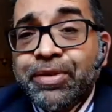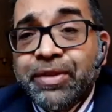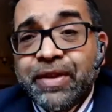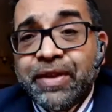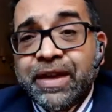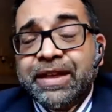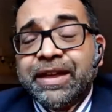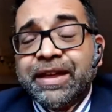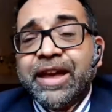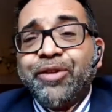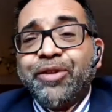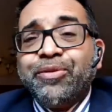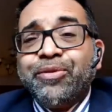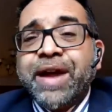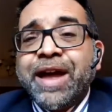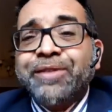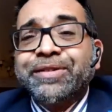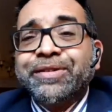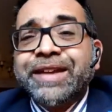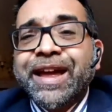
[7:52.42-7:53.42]
so they can get
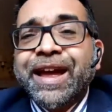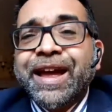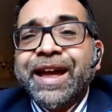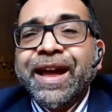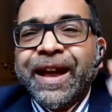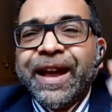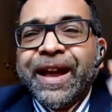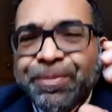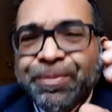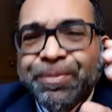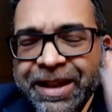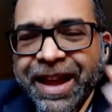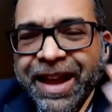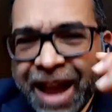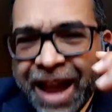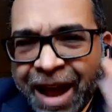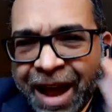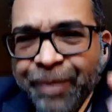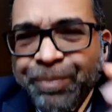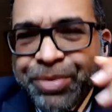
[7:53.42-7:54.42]
around. It's been
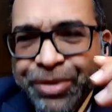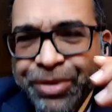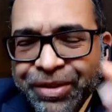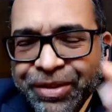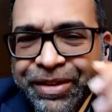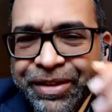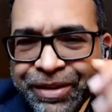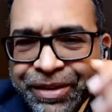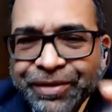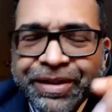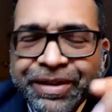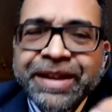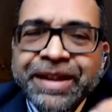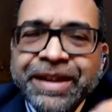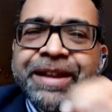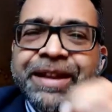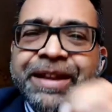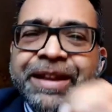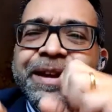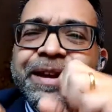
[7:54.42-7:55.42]

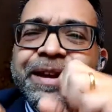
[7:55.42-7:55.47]
absolutely